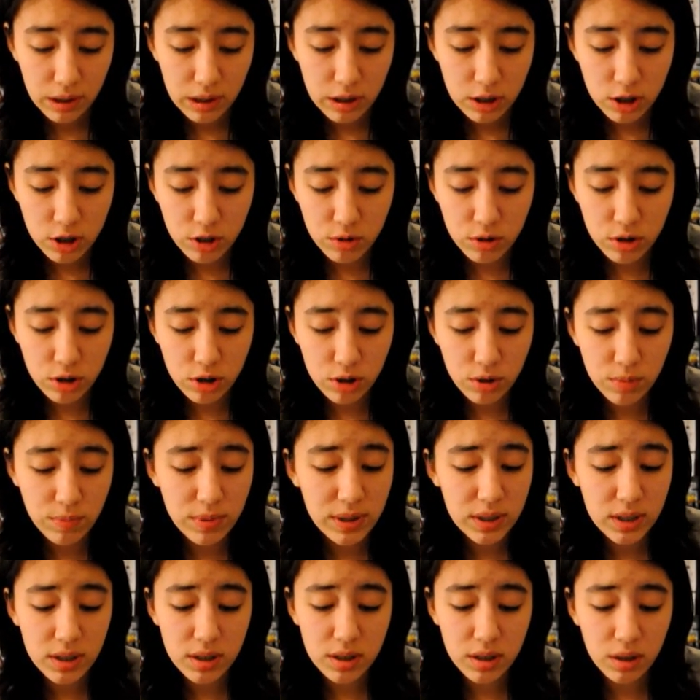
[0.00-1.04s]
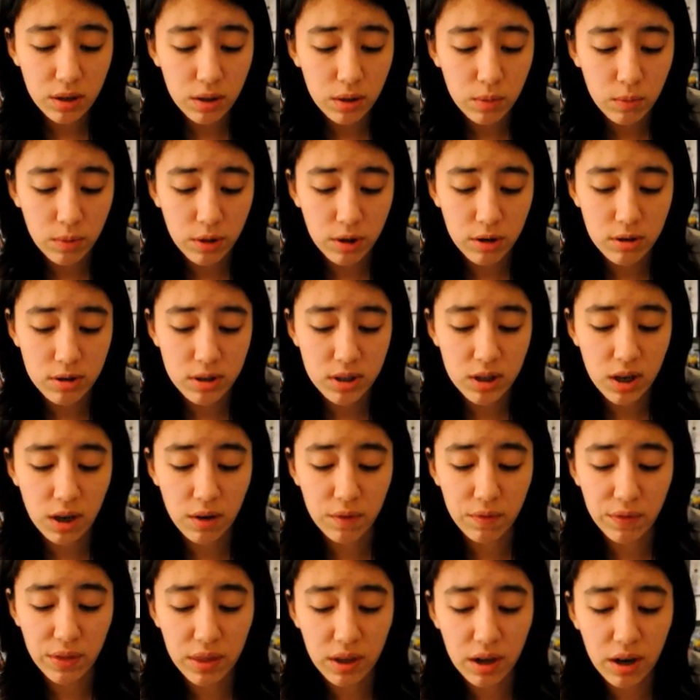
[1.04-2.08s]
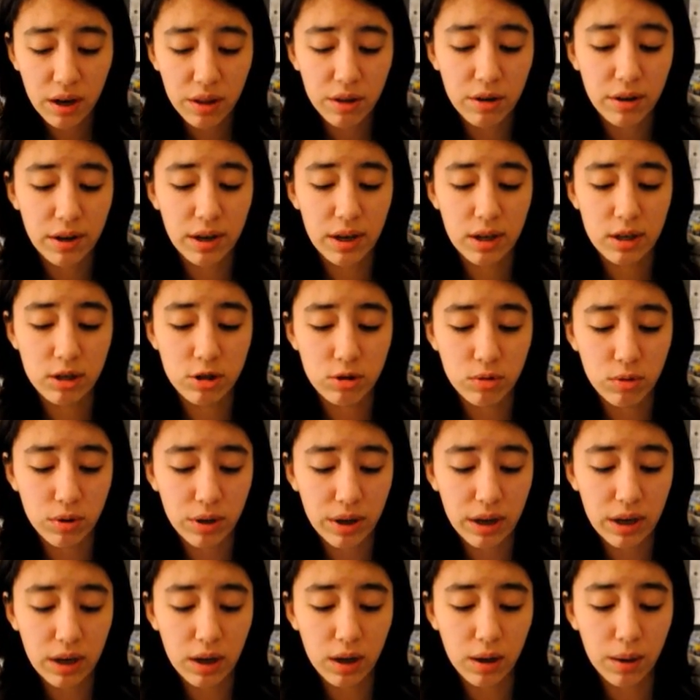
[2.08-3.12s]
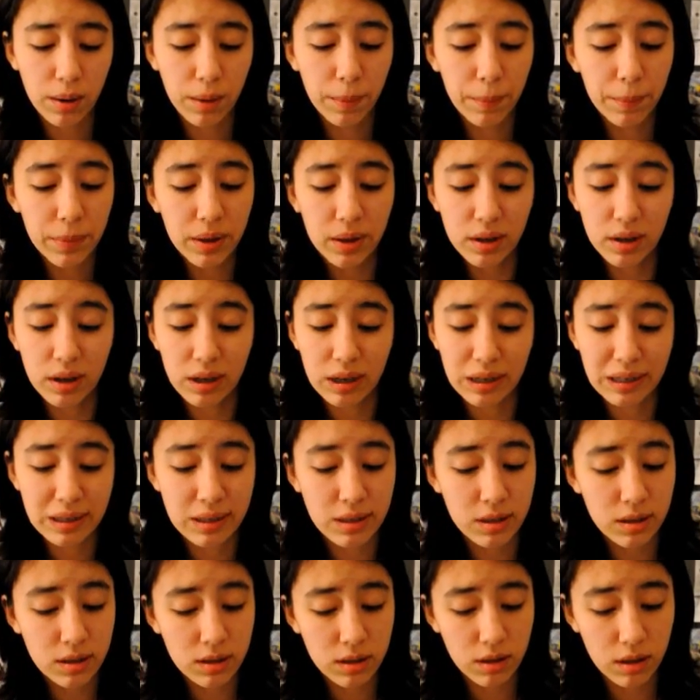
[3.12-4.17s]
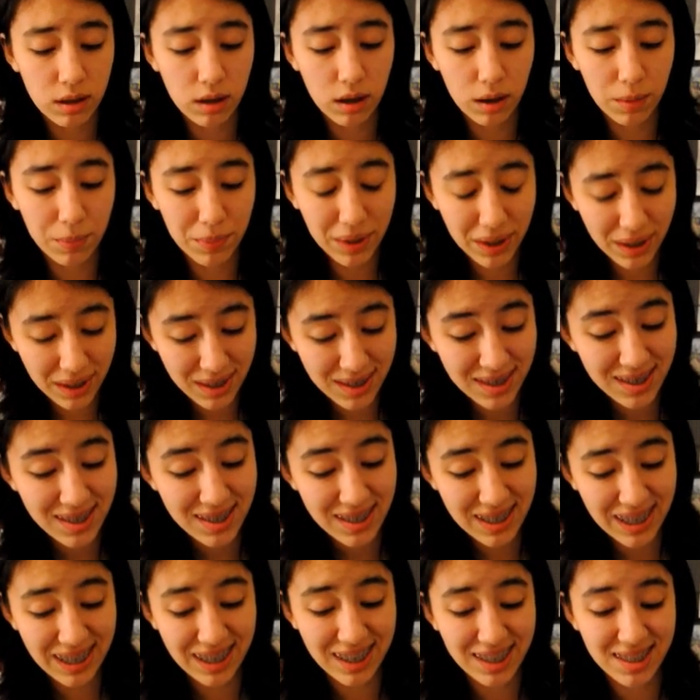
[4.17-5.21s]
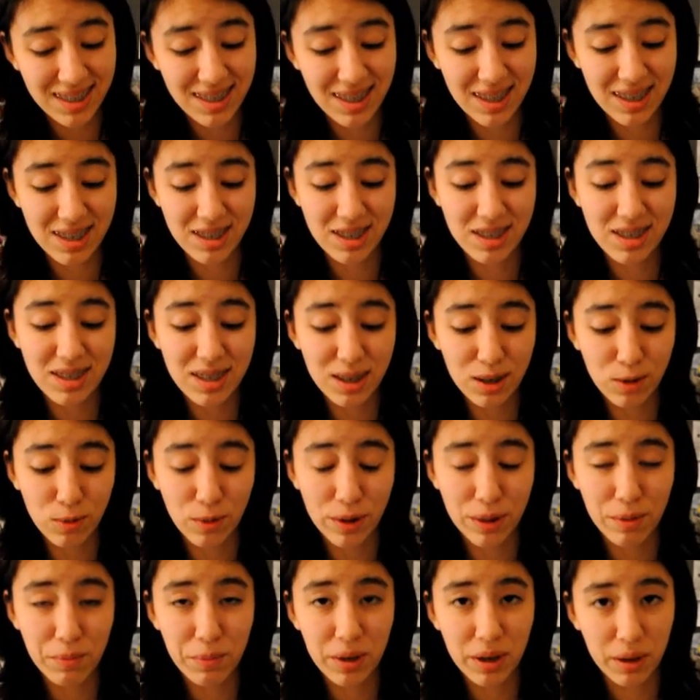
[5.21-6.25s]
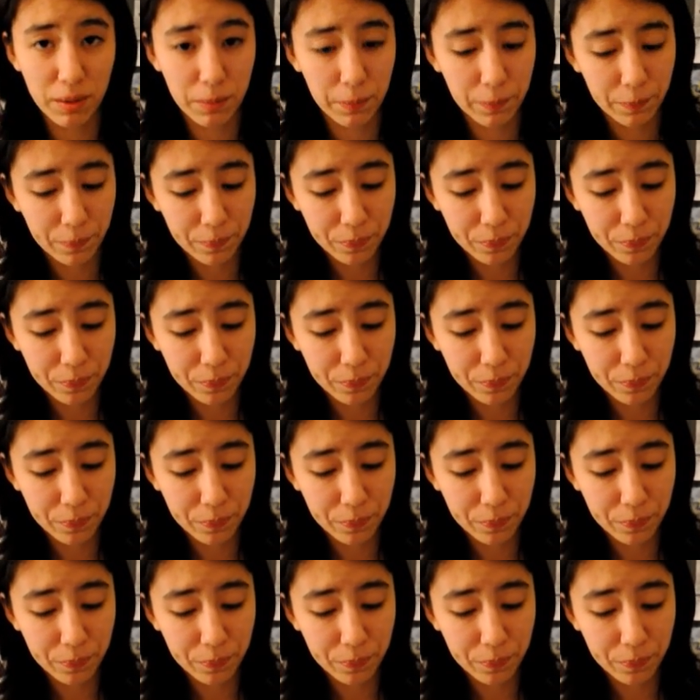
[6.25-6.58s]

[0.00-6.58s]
She was too busy dealing with herself and the other kids, who were getting a million stings, than to deal with me.